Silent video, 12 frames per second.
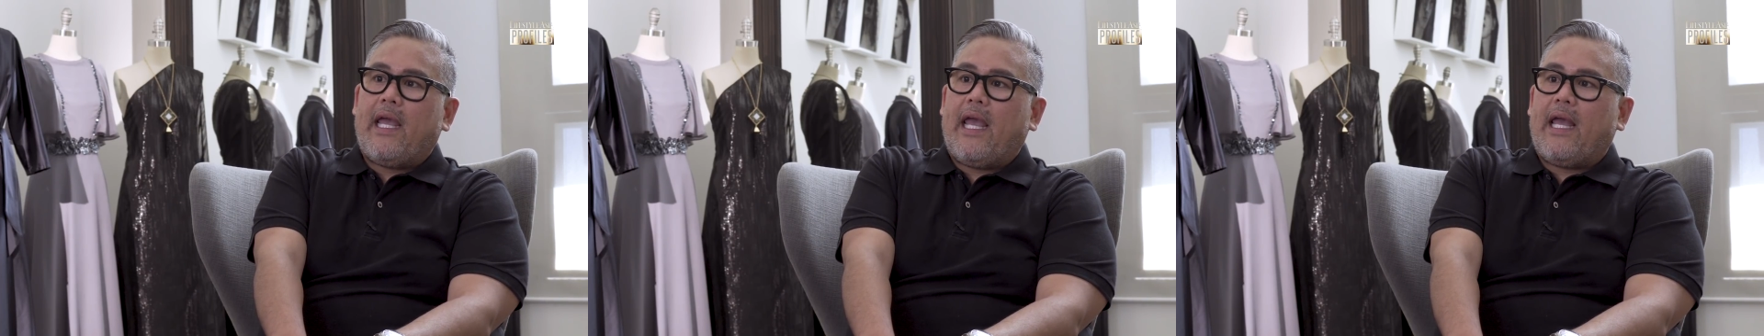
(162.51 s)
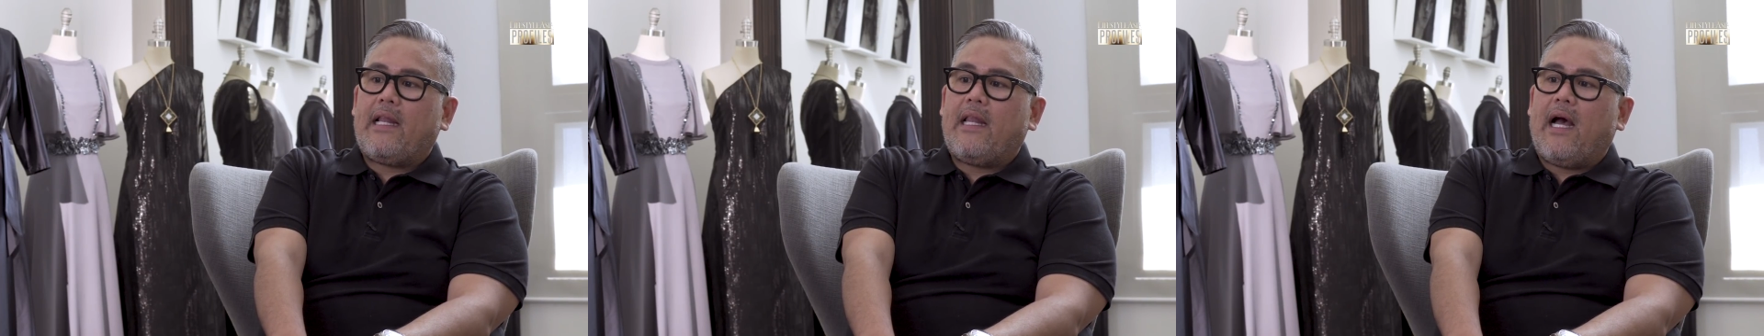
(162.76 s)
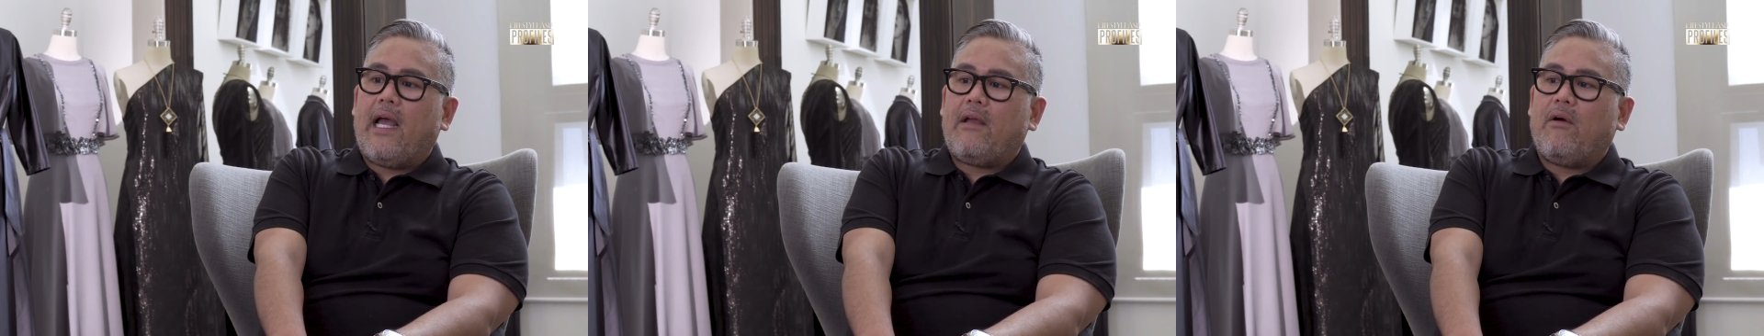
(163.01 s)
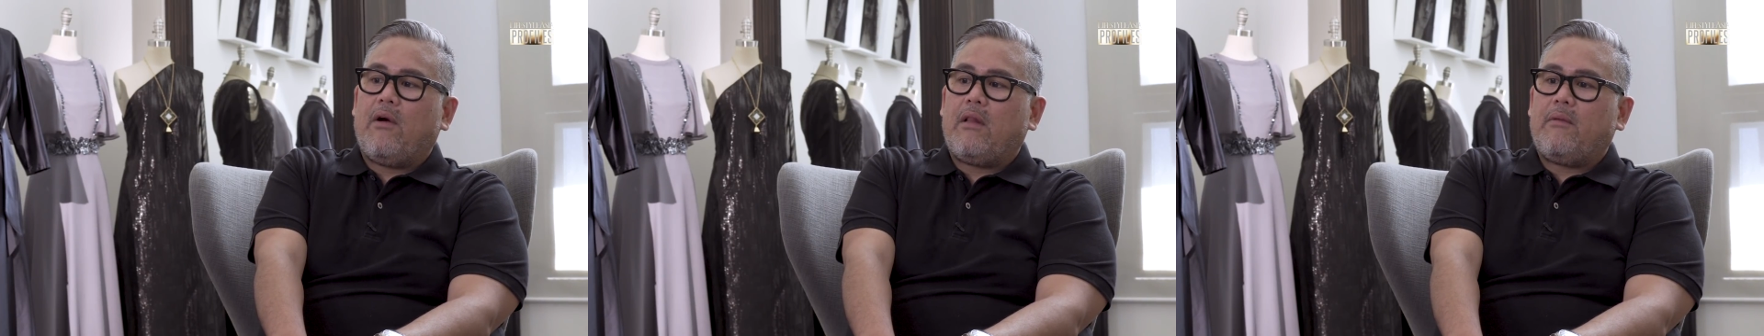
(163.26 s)
and I
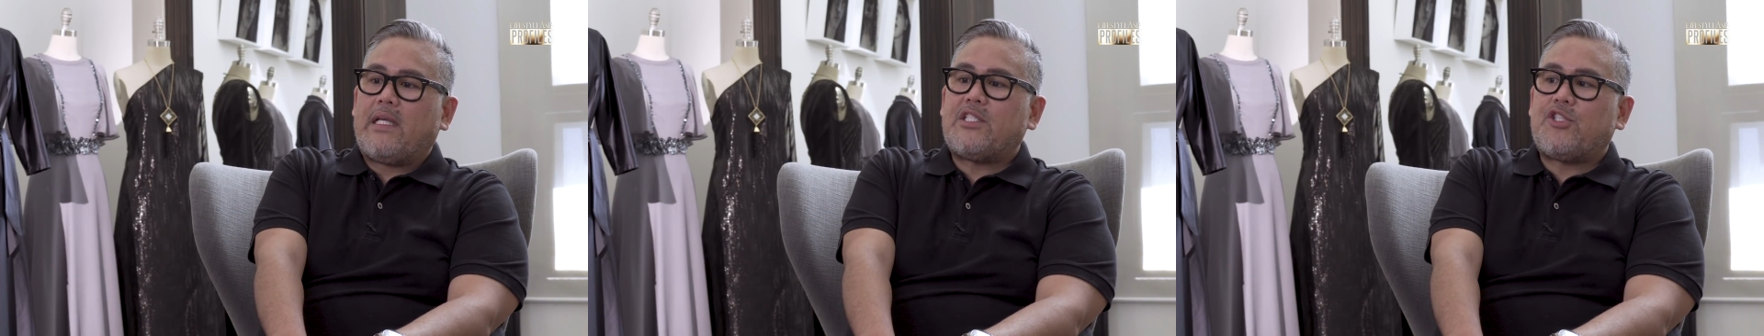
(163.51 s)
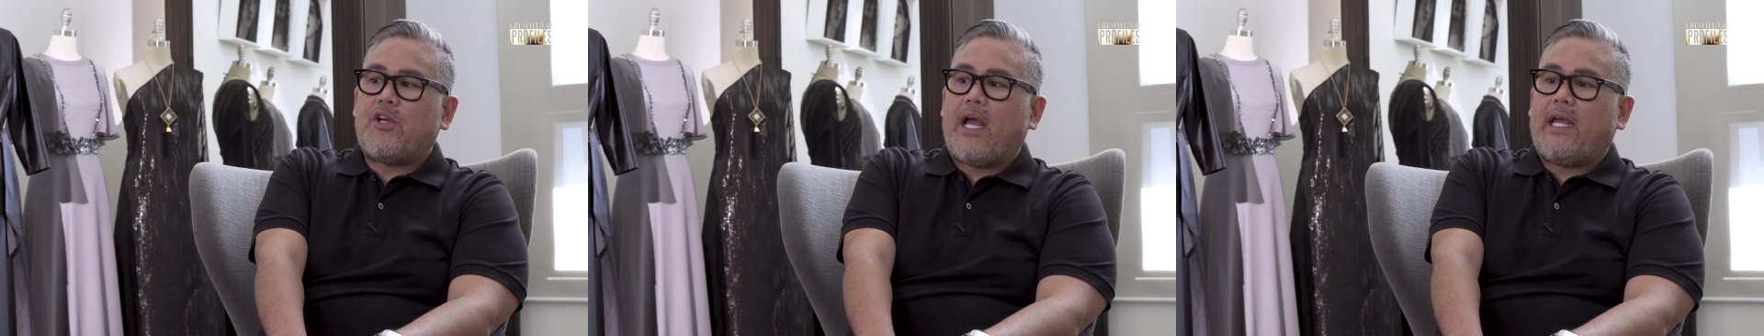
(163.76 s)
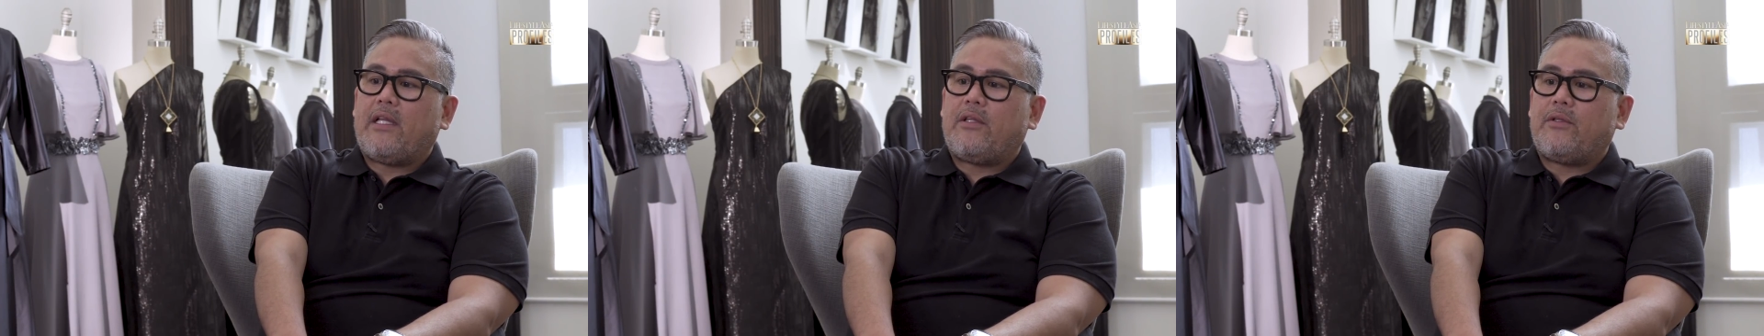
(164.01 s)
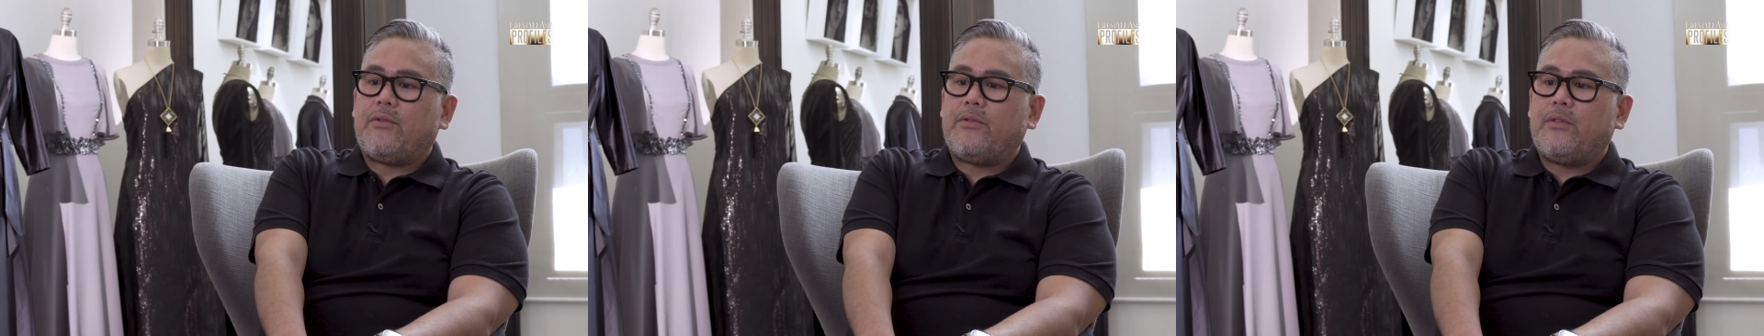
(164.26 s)
always try
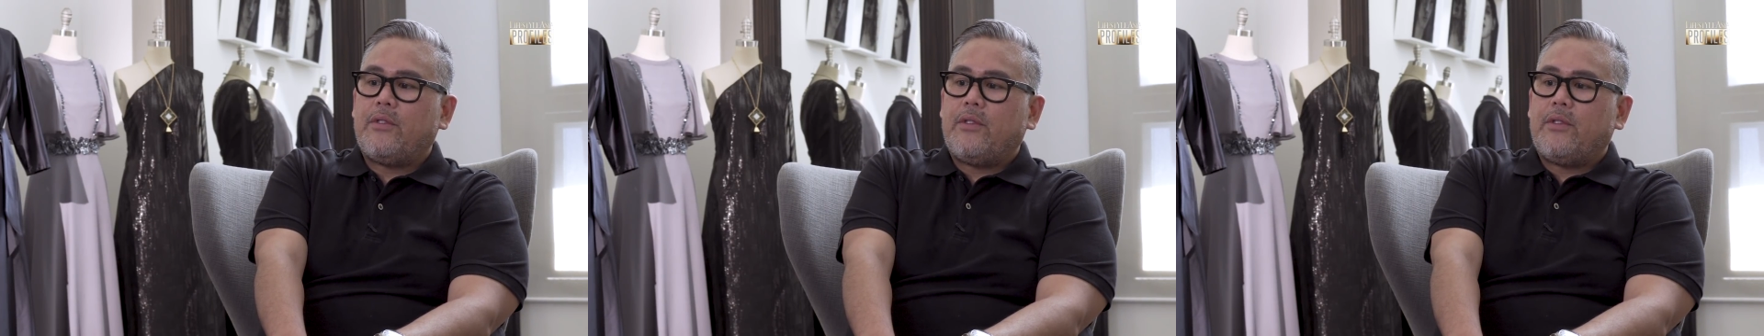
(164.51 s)
to